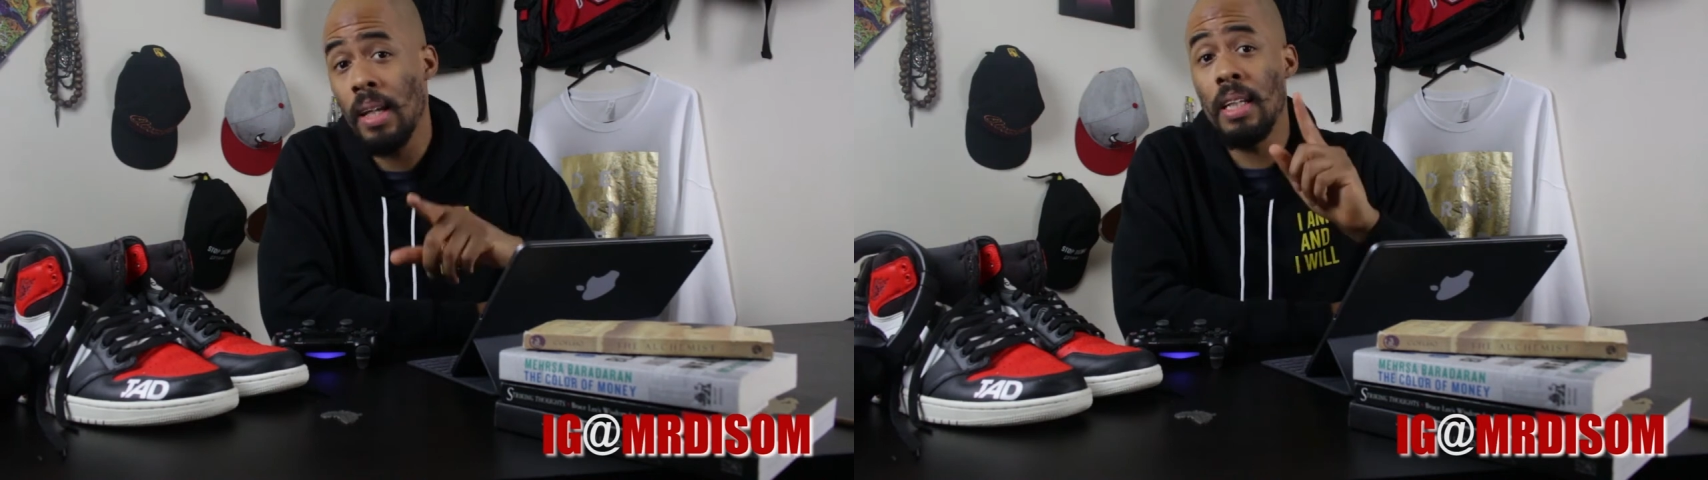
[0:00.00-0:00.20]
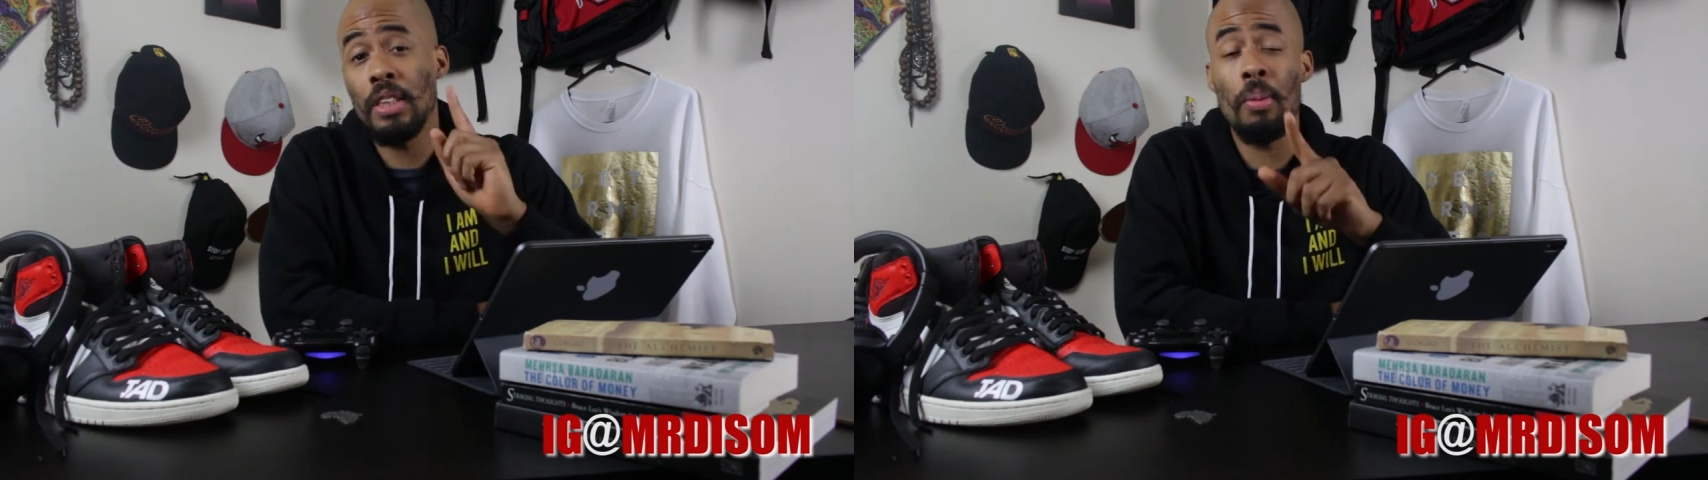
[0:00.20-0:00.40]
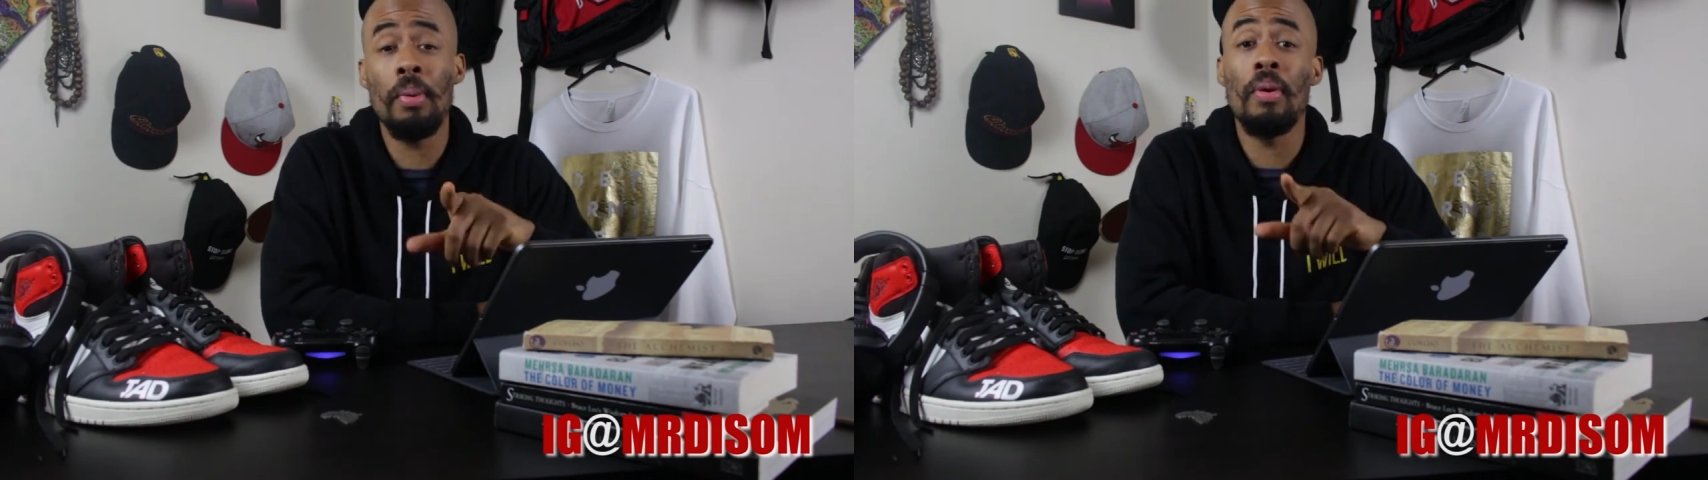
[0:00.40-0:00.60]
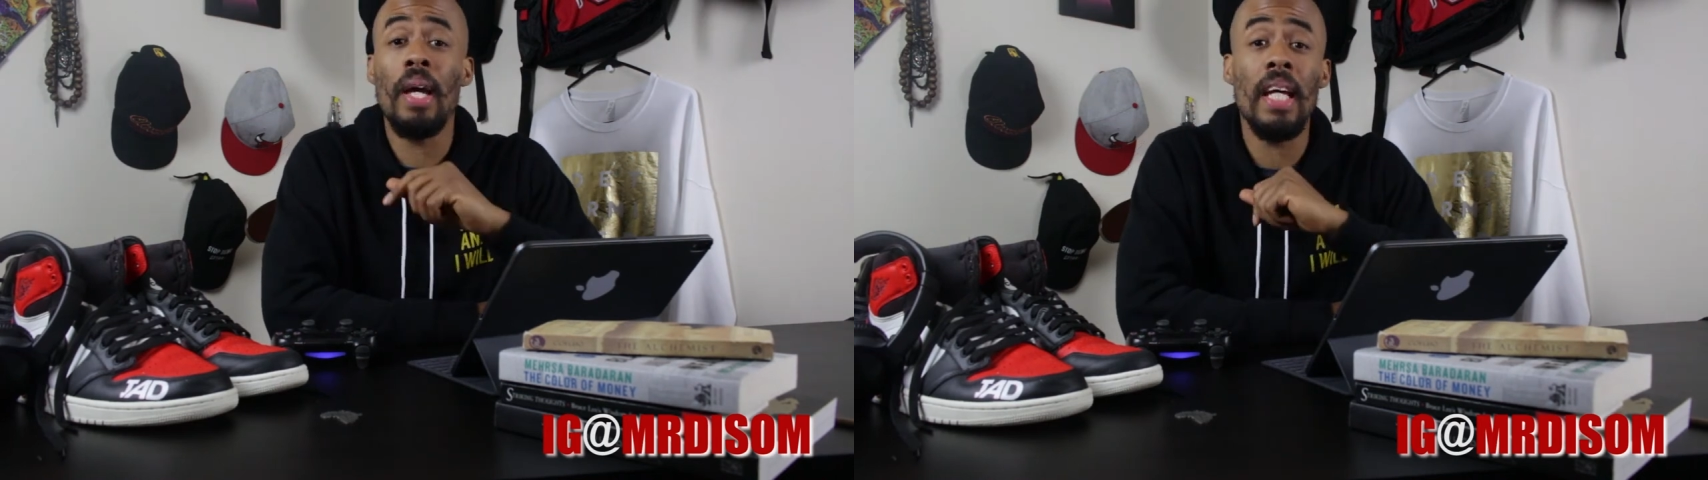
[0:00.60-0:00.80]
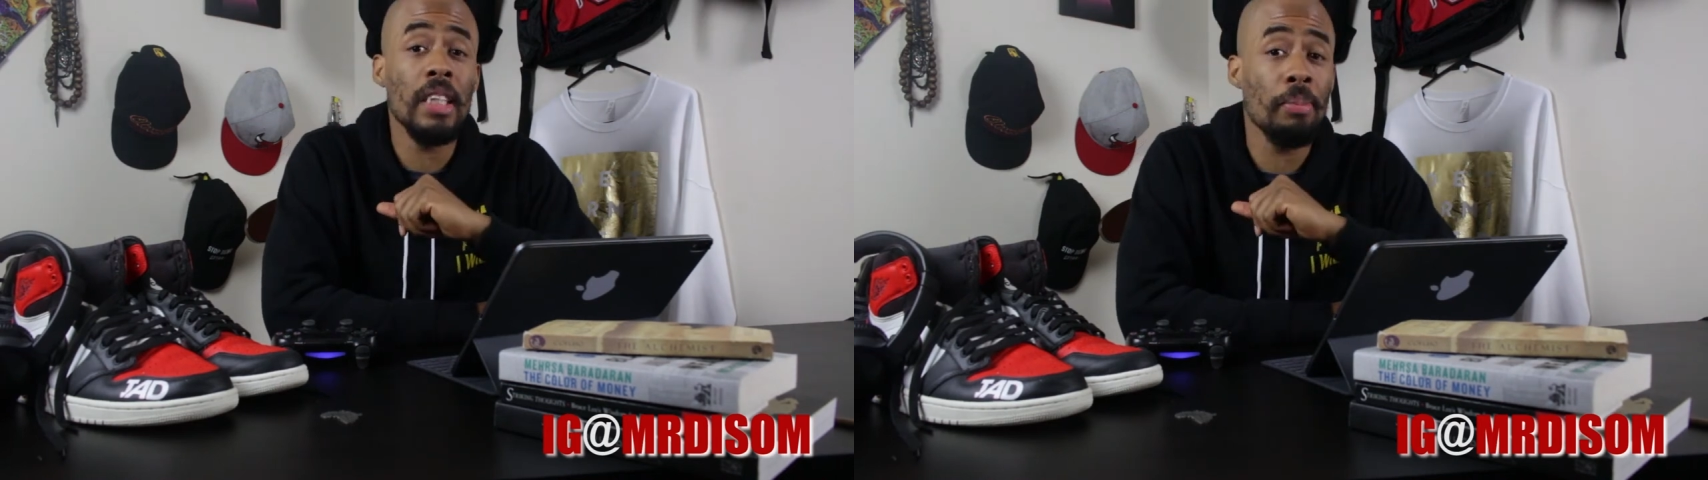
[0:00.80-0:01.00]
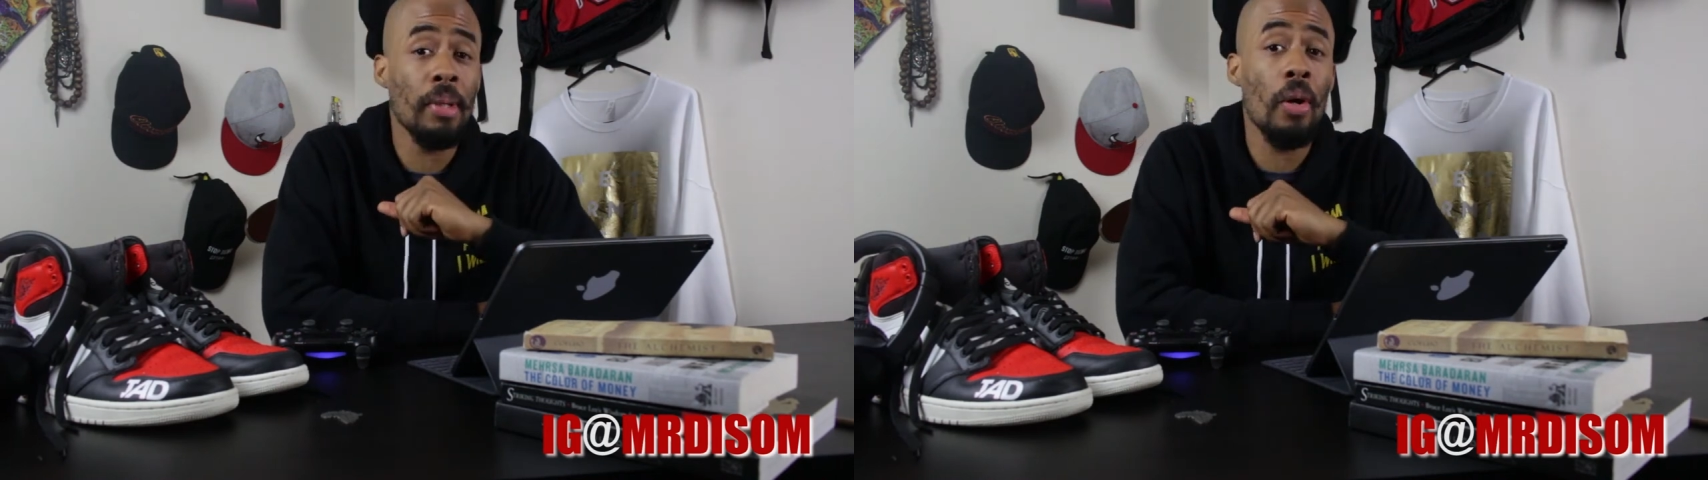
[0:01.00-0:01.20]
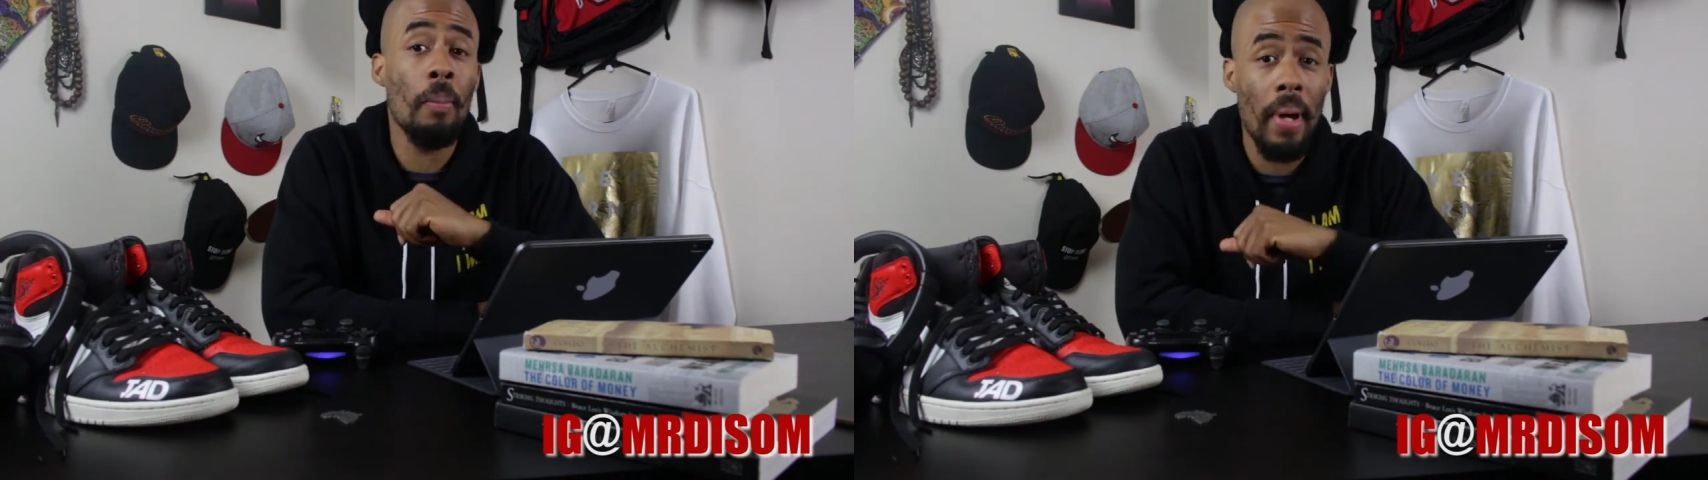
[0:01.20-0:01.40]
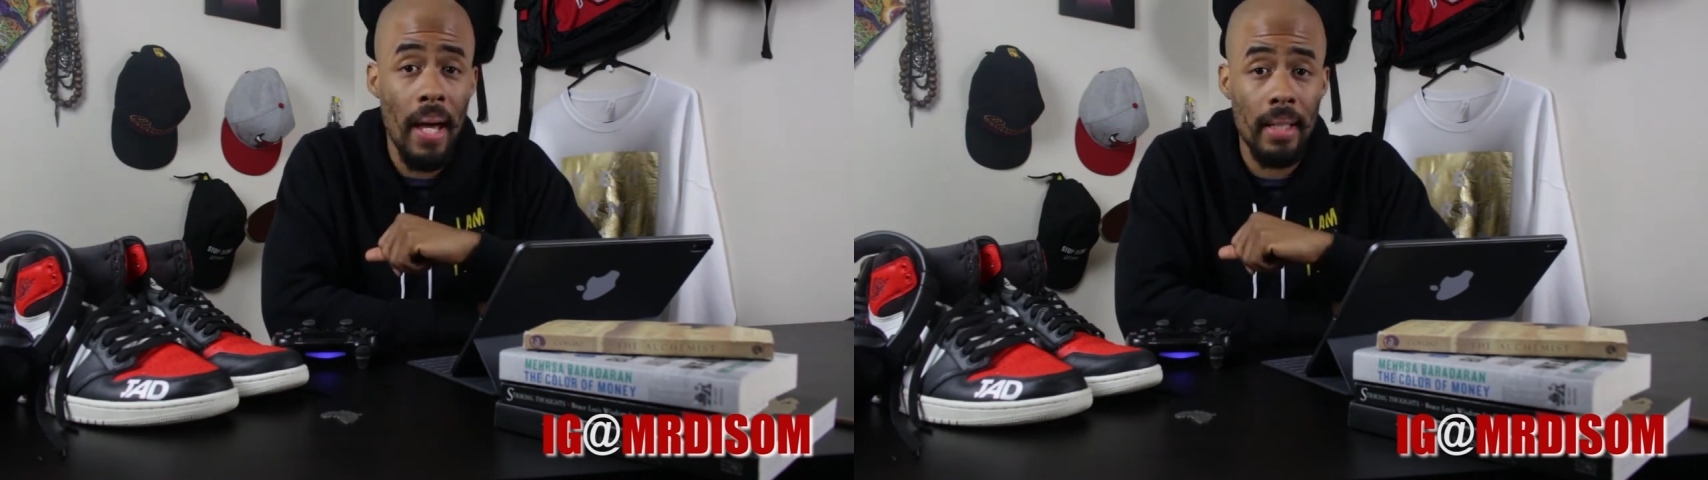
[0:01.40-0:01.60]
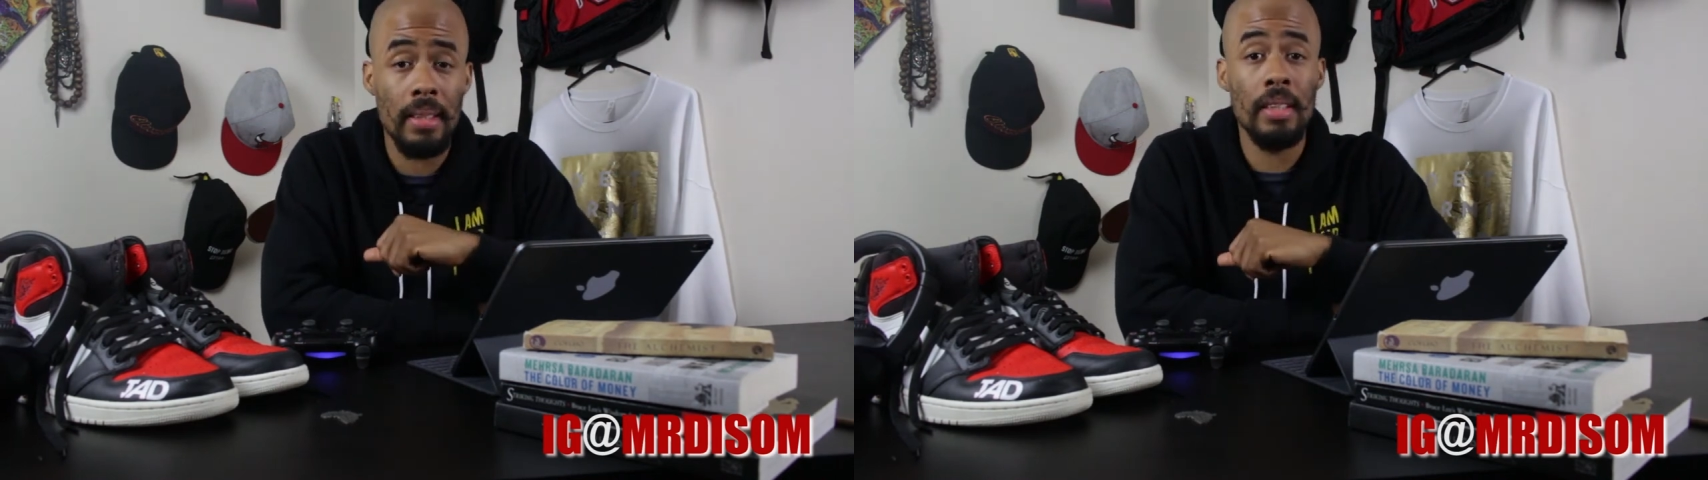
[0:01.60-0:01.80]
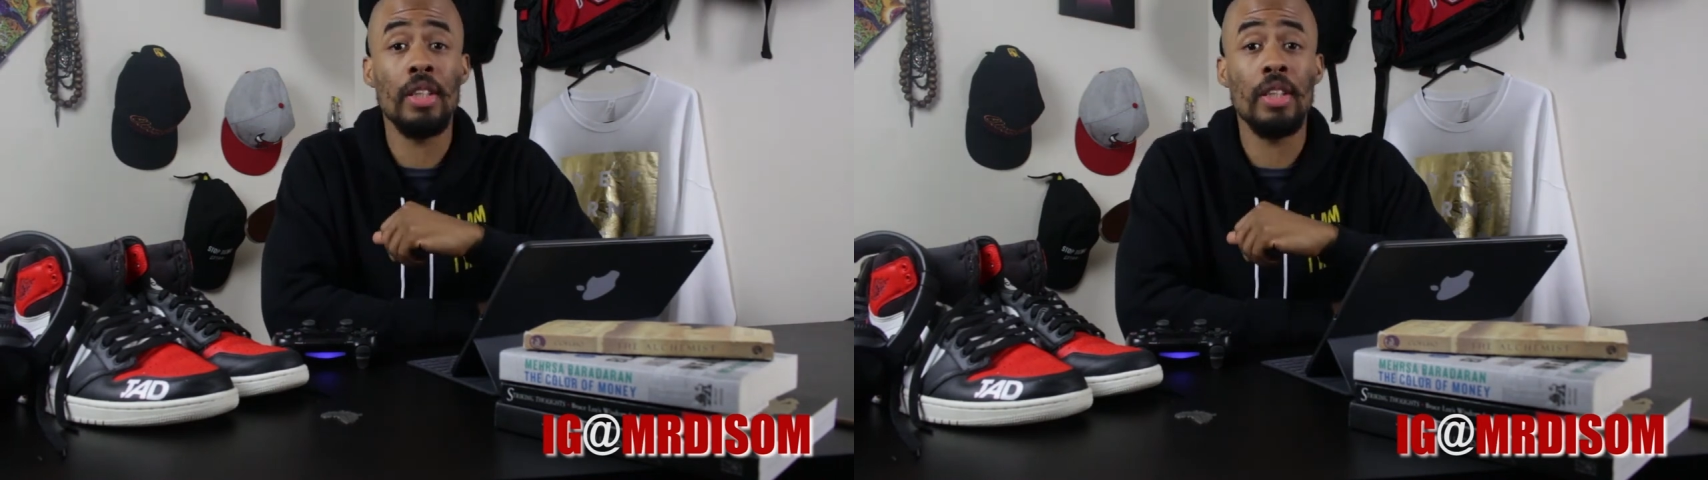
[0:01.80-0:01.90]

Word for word: it's gonna be on HBO Max.